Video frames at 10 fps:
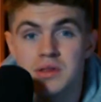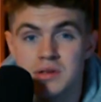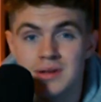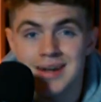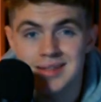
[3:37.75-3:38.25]
the
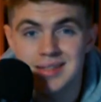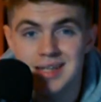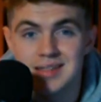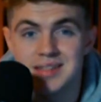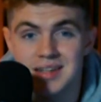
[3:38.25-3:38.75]
United
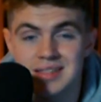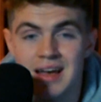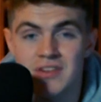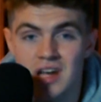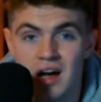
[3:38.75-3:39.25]
States does have
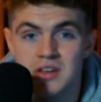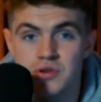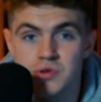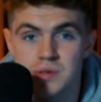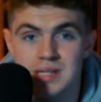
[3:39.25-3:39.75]
an
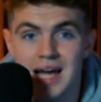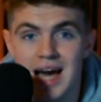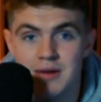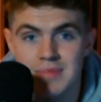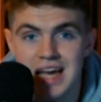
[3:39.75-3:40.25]
unusually
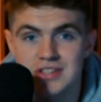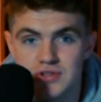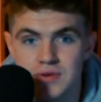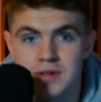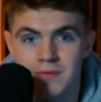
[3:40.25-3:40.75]
high mass
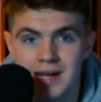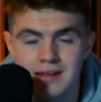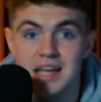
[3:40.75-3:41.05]
shooting rate,